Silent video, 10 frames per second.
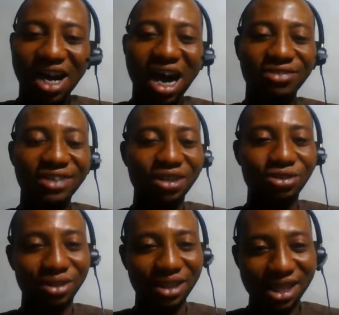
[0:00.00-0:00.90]
after
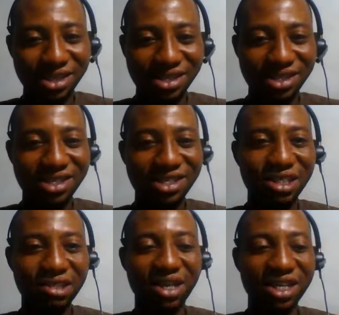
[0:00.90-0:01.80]
today's,
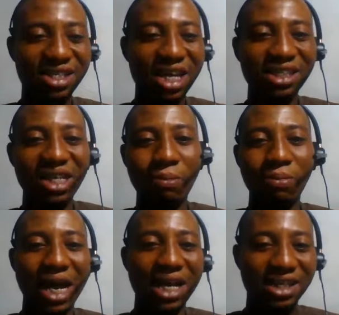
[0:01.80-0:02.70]
if you are starting
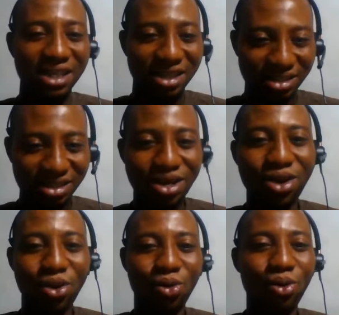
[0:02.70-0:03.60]
applying this,
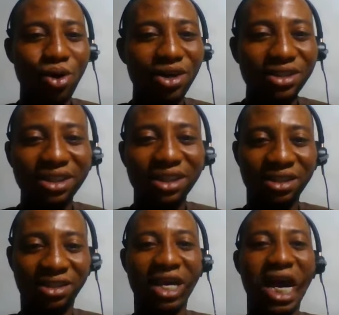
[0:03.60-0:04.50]
what
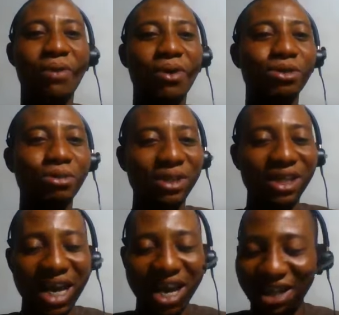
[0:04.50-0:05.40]
I want to
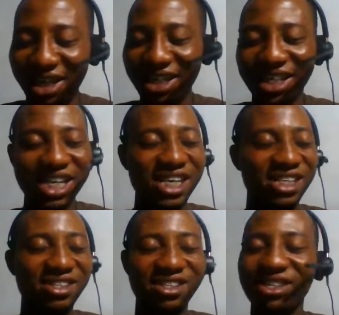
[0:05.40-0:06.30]
be hearing
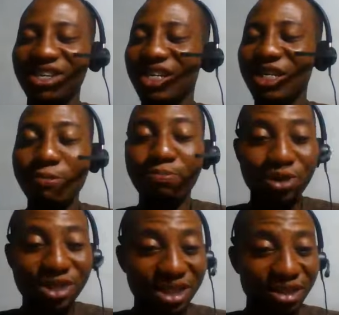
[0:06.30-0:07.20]
is a
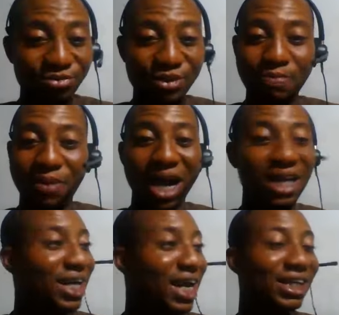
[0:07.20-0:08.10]
positive feedback,
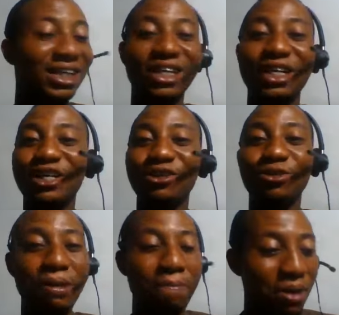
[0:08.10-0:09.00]
like
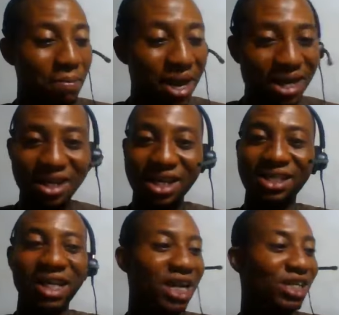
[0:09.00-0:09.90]
you implement
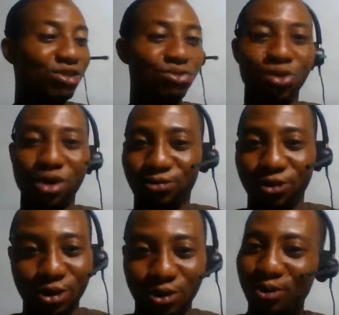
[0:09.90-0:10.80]
this and it work
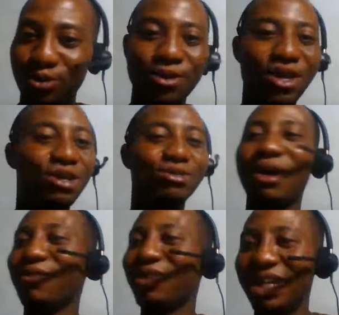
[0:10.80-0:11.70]
for you, you
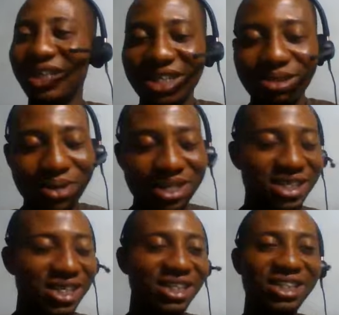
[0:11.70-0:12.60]
have gained this
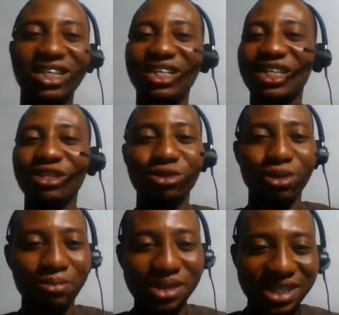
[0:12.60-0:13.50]
person into
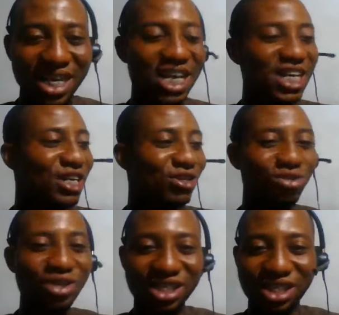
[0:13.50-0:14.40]
your business
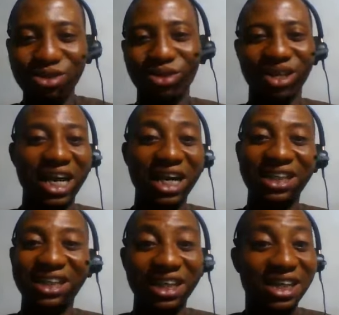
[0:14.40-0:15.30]
through the skill you learn
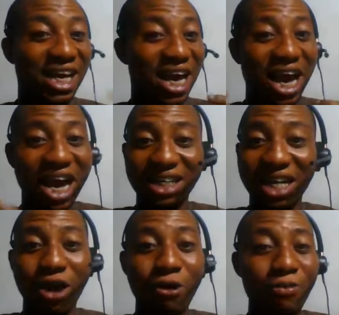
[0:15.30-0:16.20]
here, and
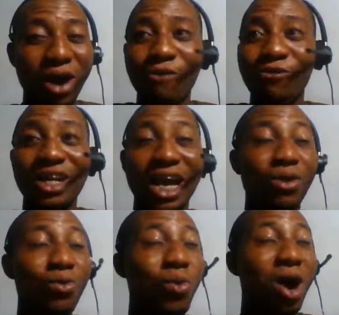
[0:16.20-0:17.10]
I'll feel
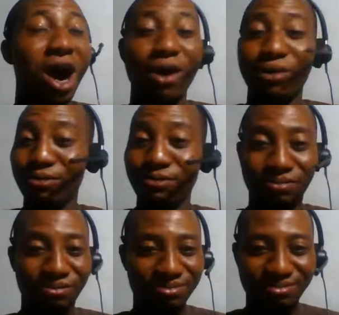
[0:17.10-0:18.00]
like wow,
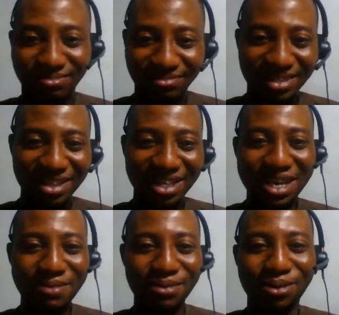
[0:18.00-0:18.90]

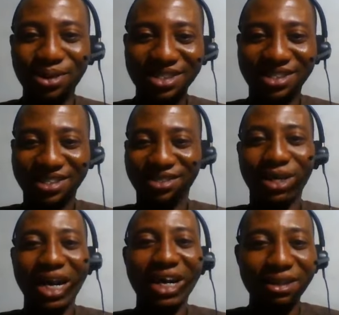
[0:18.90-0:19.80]
because
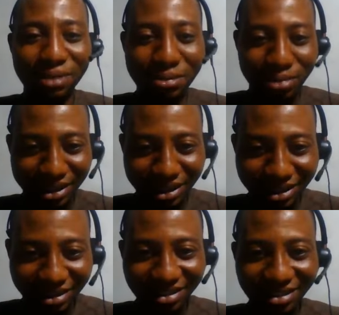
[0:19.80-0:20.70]
you can't give me money,
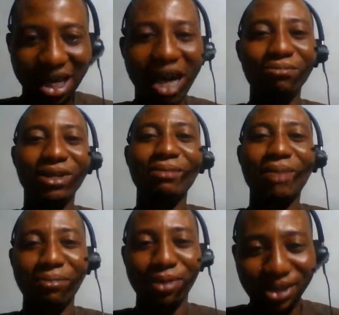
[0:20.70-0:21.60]
I'm making
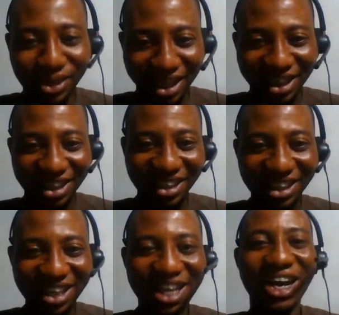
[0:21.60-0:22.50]
my money already,
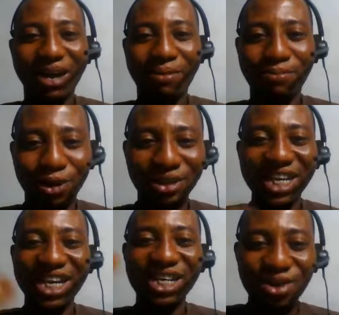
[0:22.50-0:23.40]
but
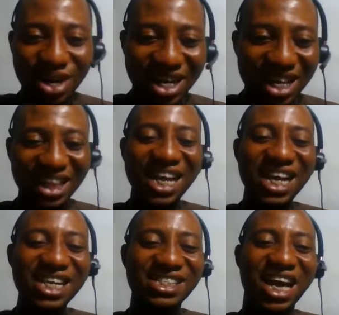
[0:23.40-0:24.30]
these only
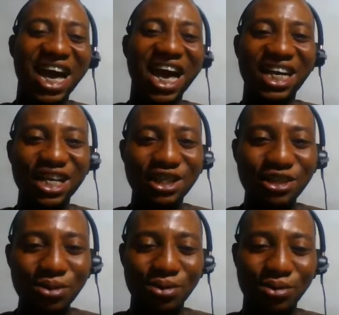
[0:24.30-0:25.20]
things I
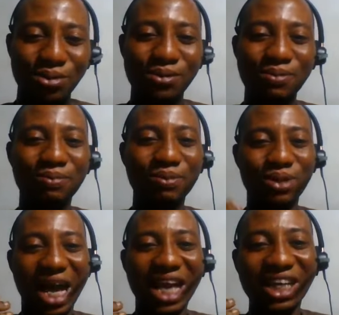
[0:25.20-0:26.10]

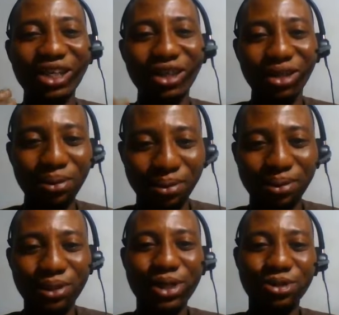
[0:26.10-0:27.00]
can do
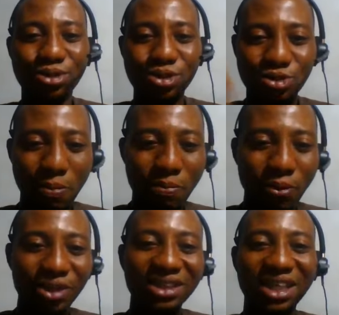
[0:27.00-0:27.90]
to
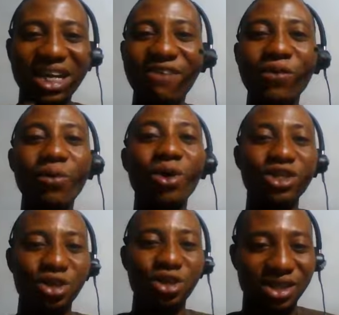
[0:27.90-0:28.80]
support
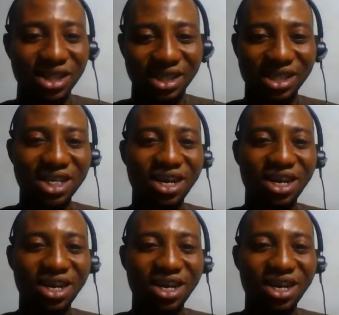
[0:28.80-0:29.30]
everyone's journey